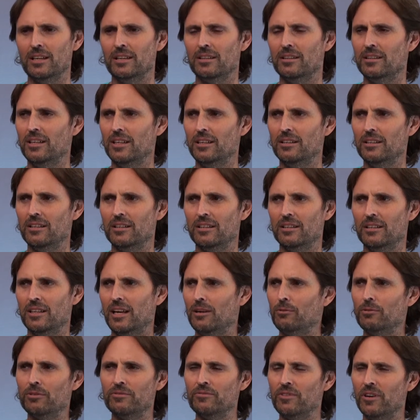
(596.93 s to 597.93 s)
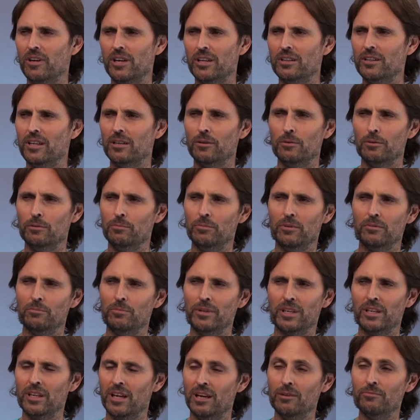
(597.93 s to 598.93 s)
then they would find they would
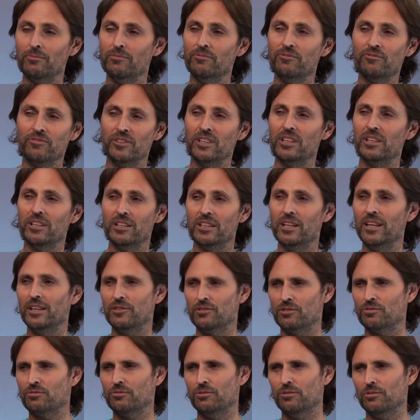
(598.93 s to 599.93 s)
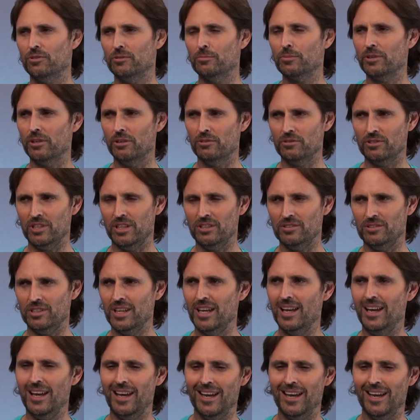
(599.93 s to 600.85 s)
become fearless through the process.